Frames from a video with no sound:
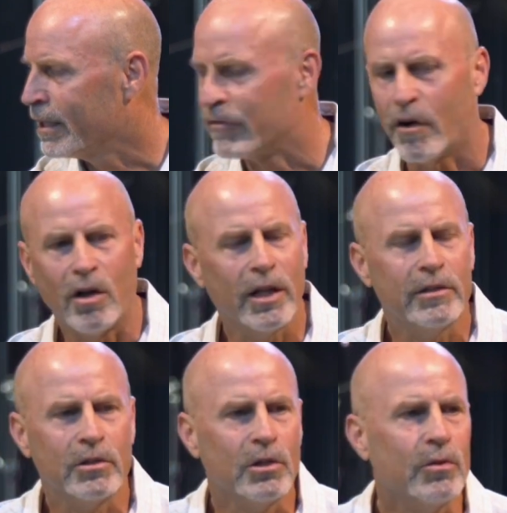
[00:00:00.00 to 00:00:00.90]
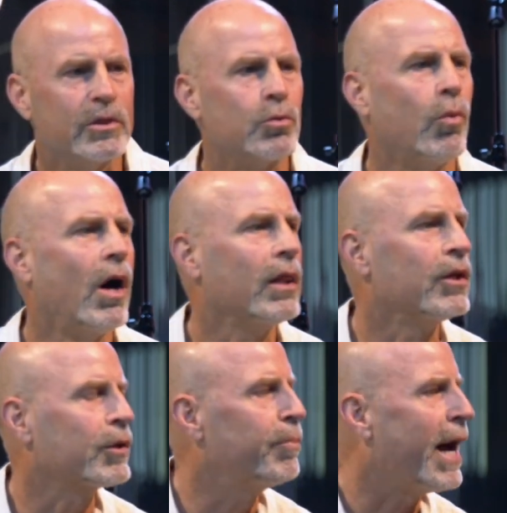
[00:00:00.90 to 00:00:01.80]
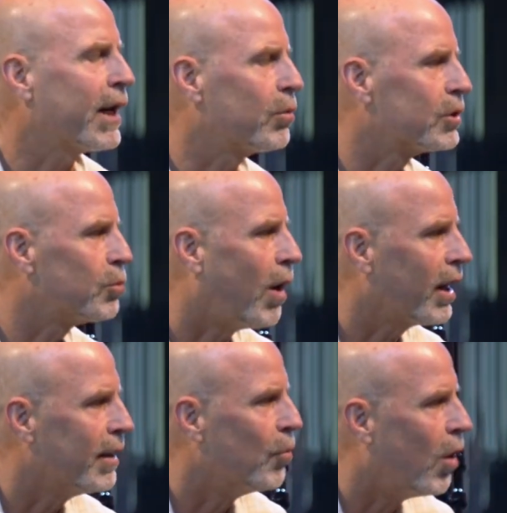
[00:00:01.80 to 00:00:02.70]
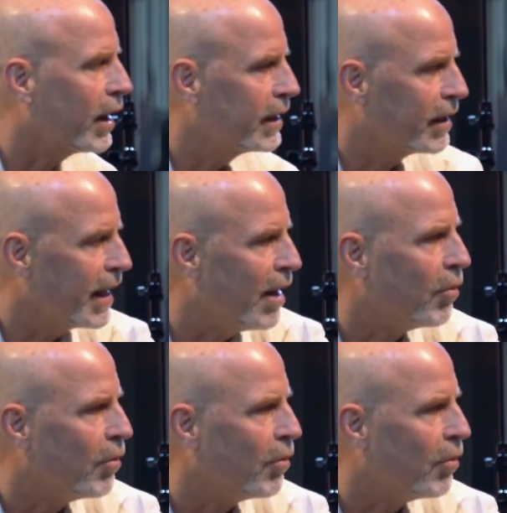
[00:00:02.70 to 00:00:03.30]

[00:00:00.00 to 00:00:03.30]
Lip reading: And if all I do is look backwards while I'm walking